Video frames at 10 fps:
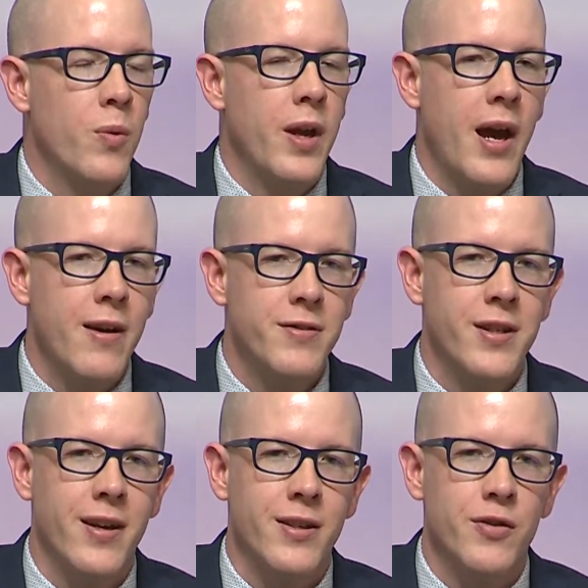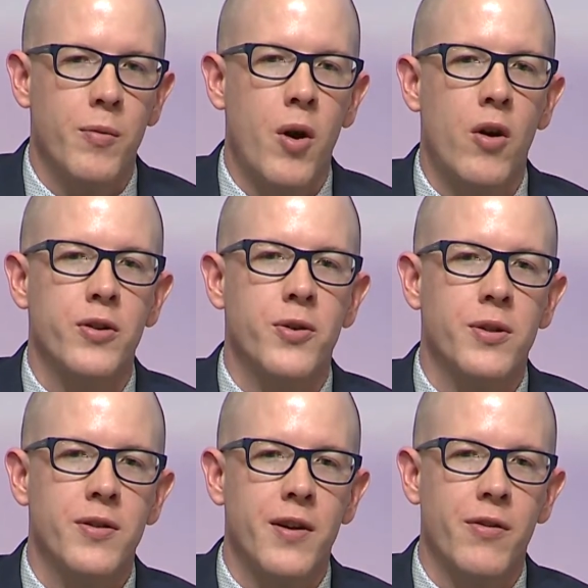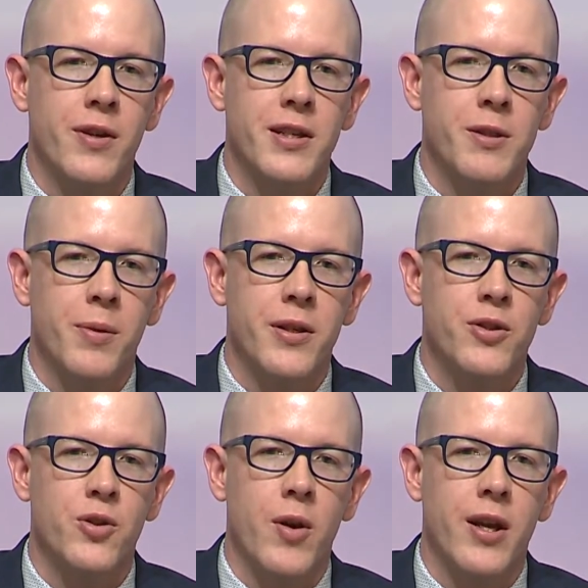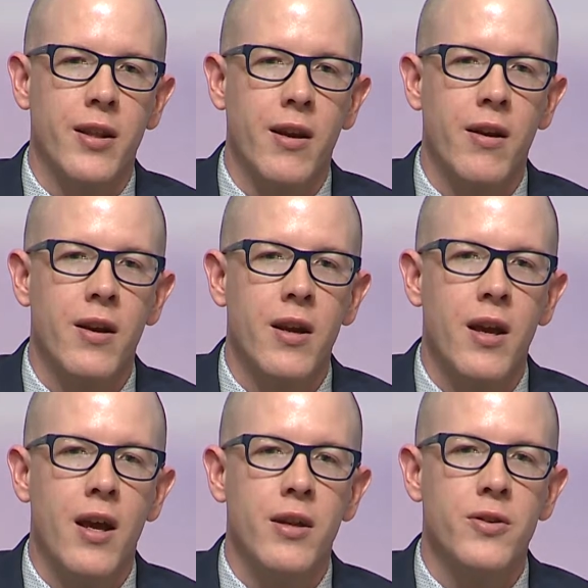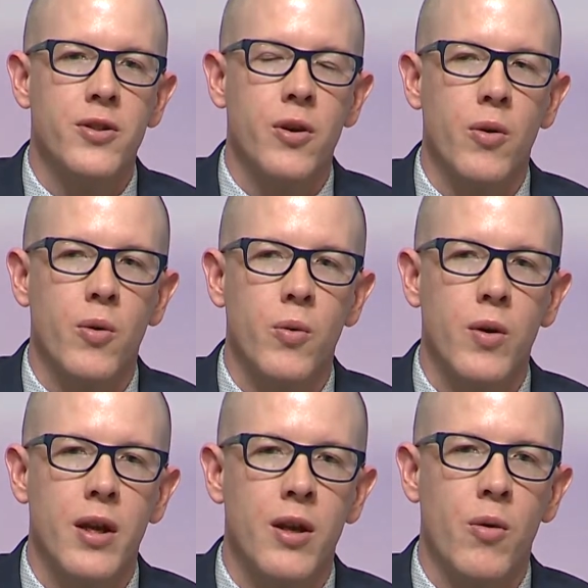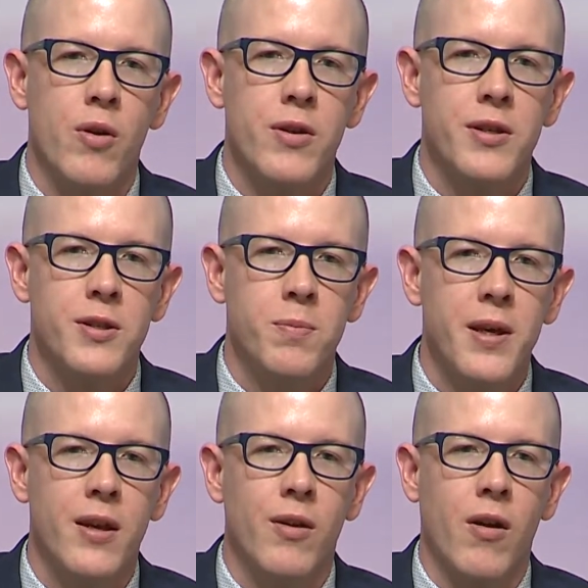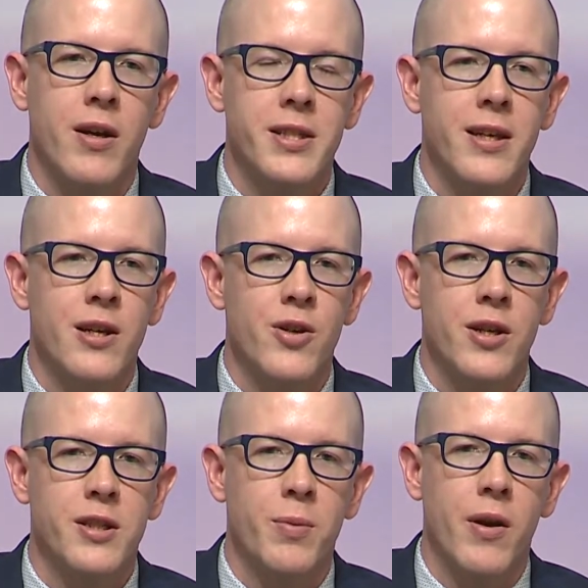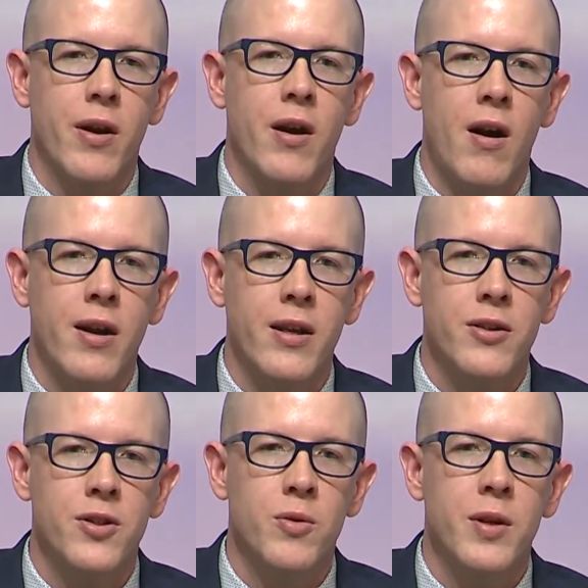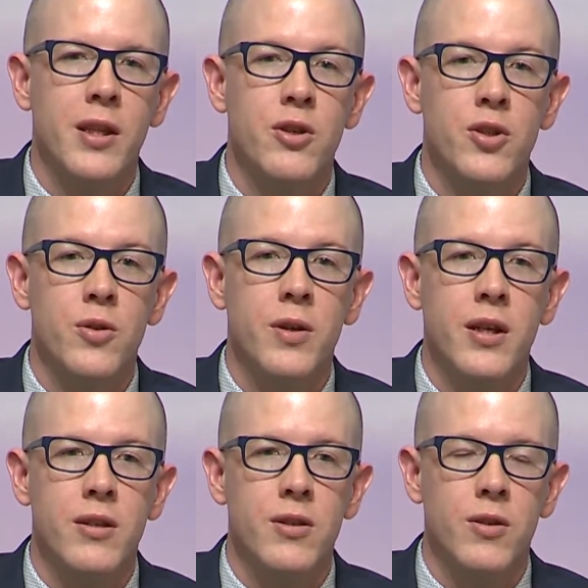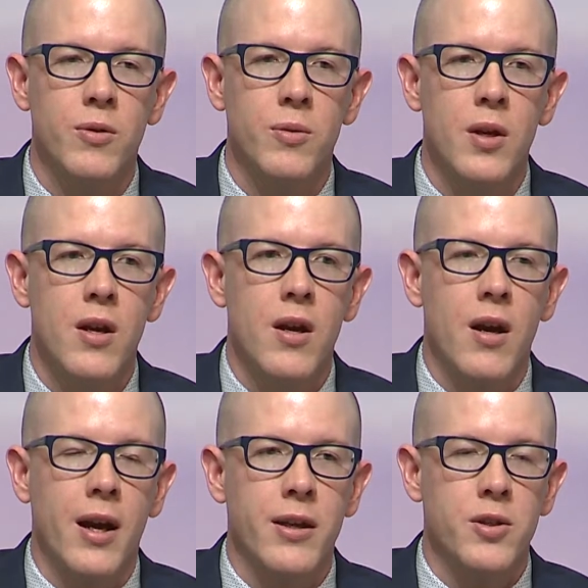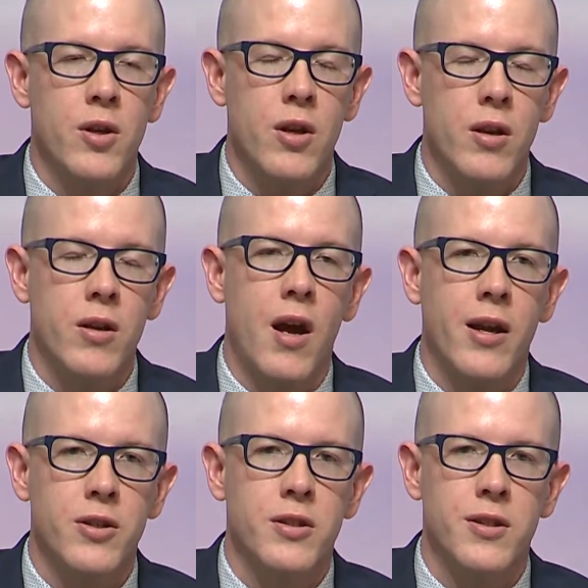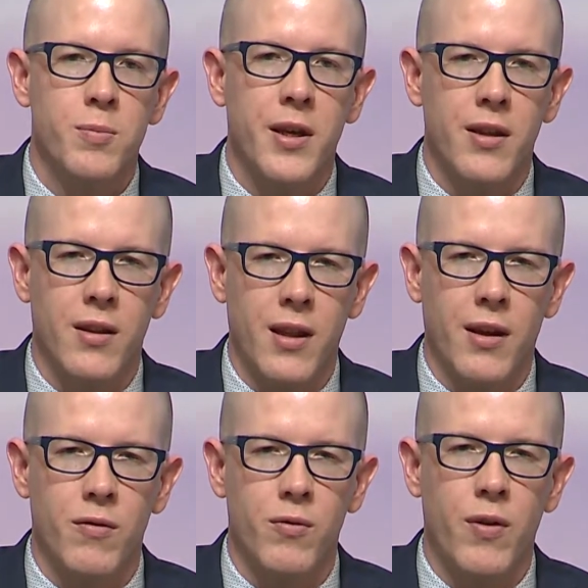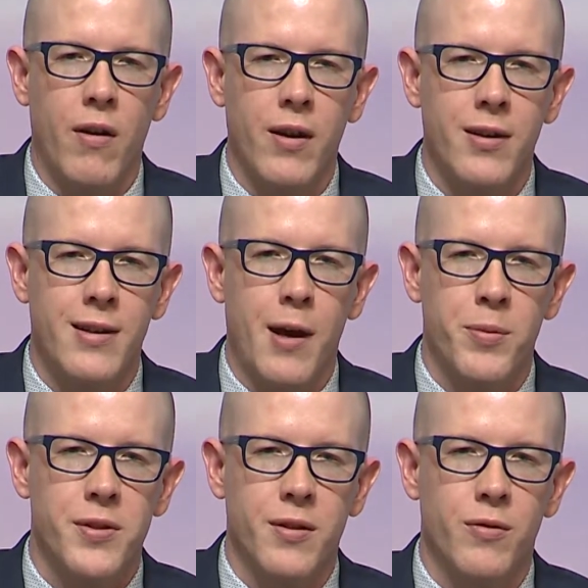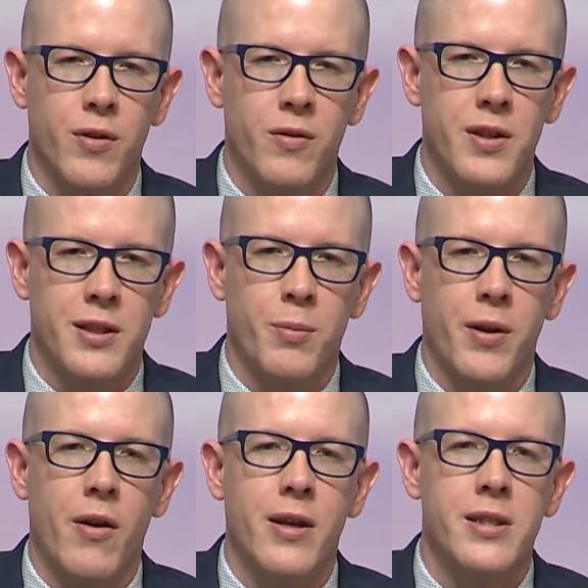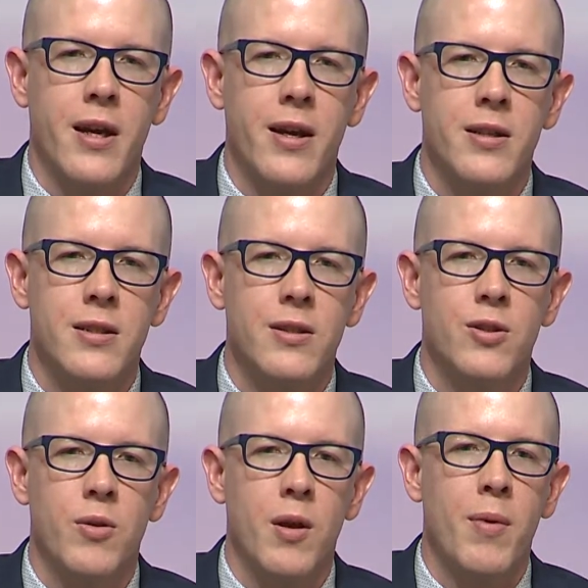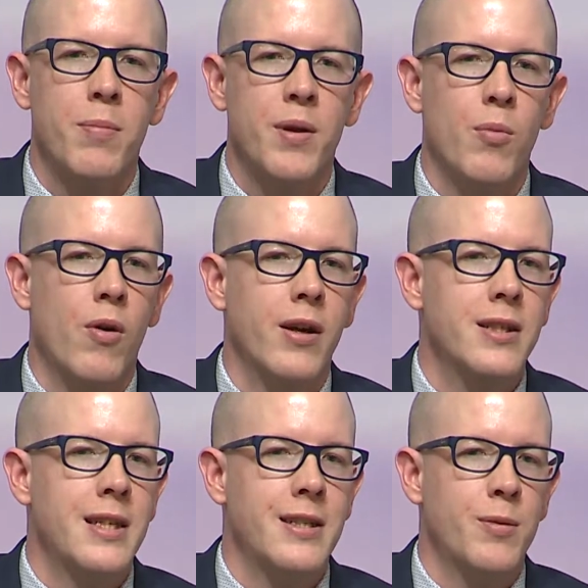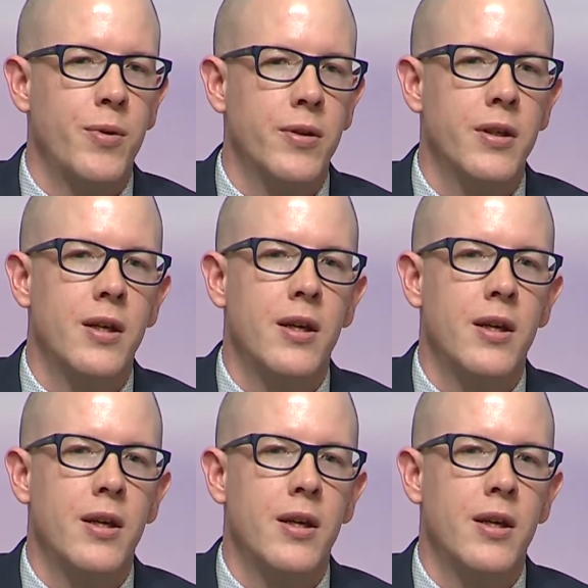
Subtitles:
we have scientists from all sorts of different disciplines joining there. And so in order to speak across that interdisciplinary audience, you really do need to, I guess, not just speak in the like very depths of disciplinary science. And so they might be more accessible